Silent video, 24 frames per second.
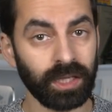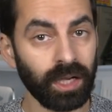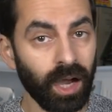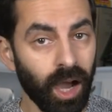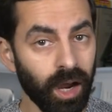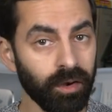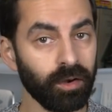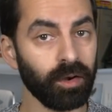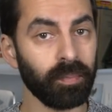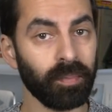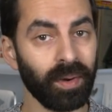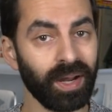
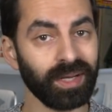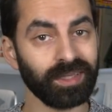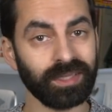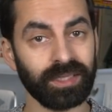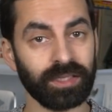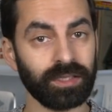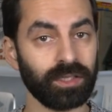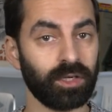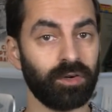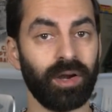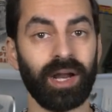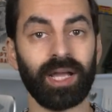
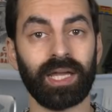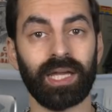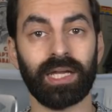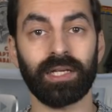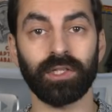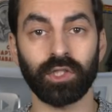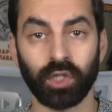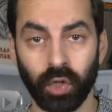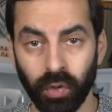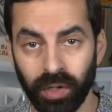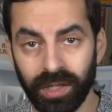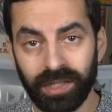Chiropractors
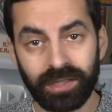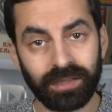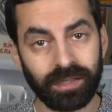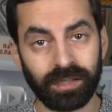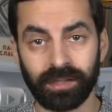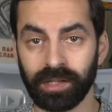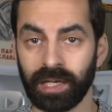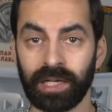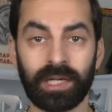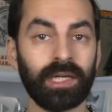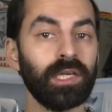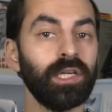cracking joints
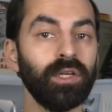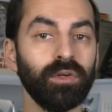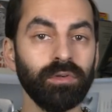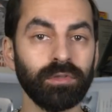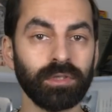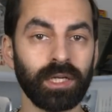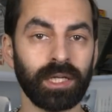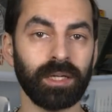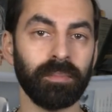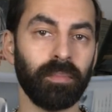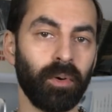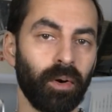is a
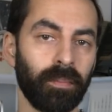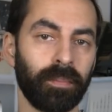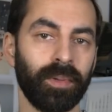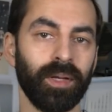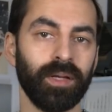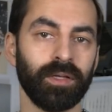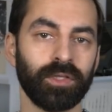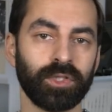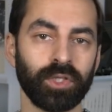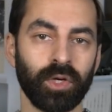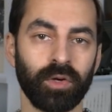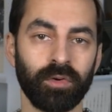hugely
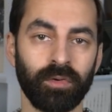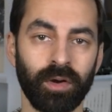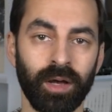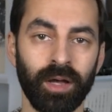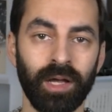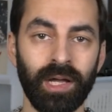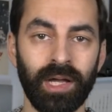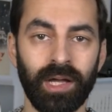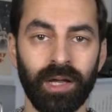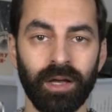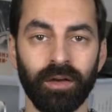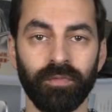popular
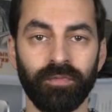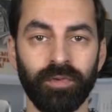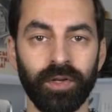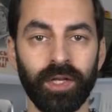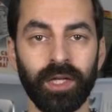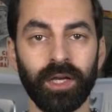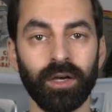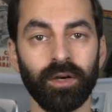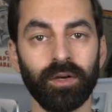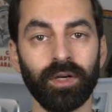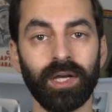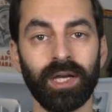genre of
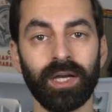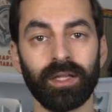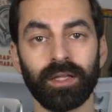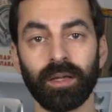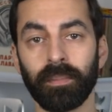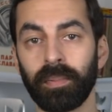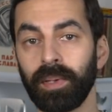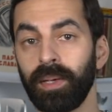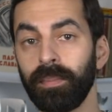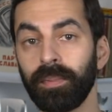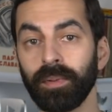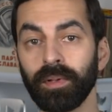video
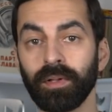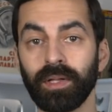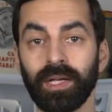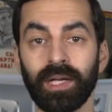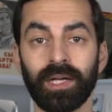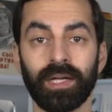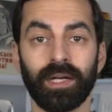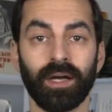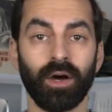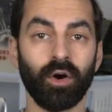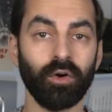that people